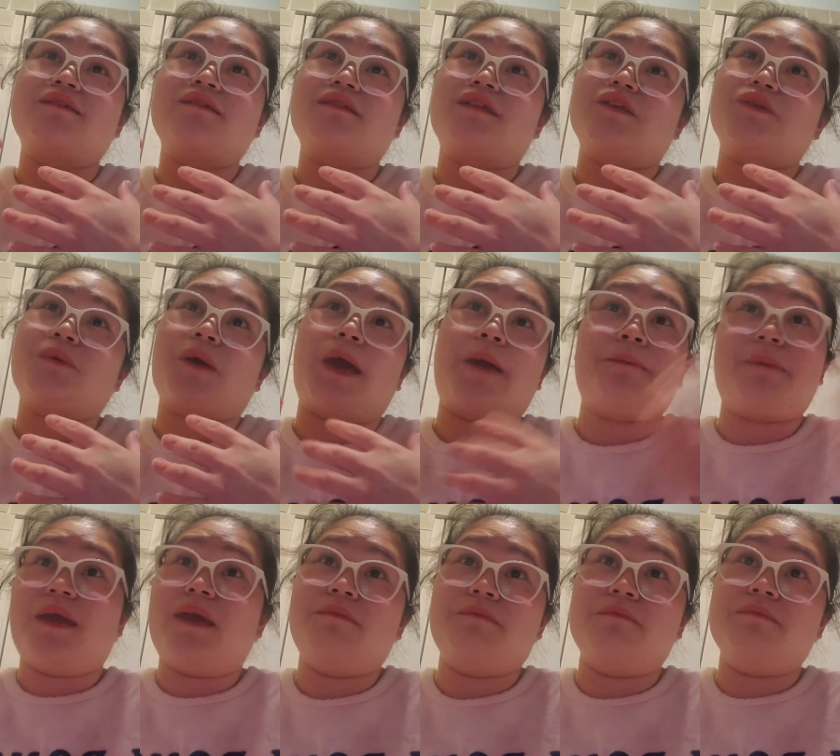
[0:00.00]
that's why I
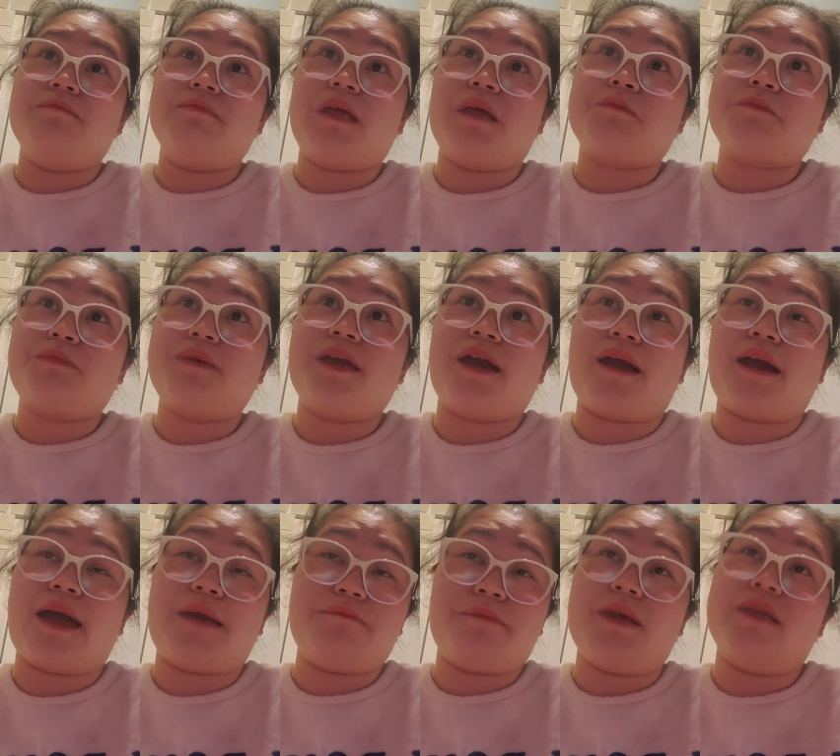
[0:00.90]
may not be
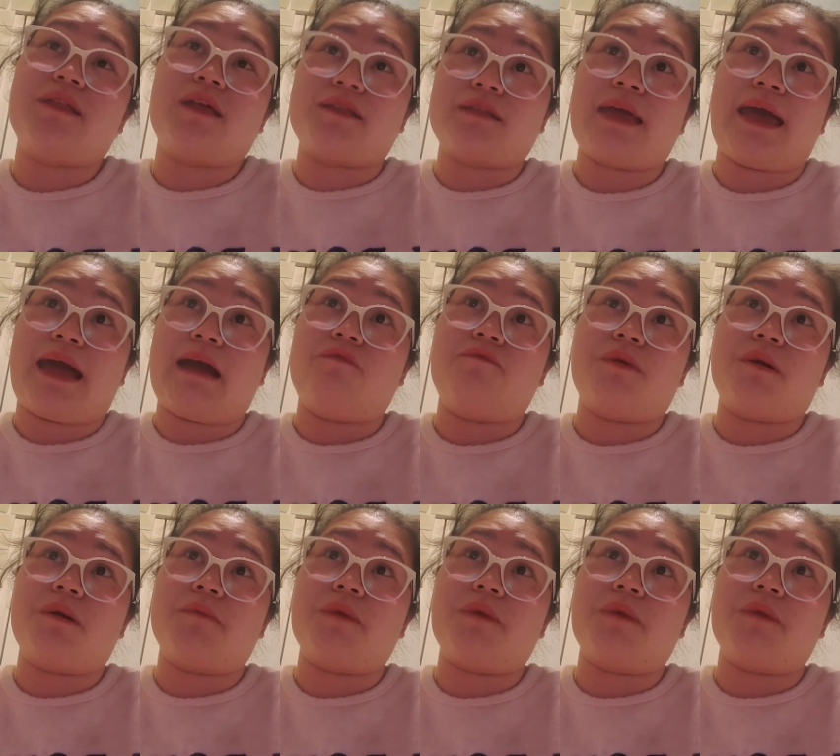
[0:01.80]
I may not have um,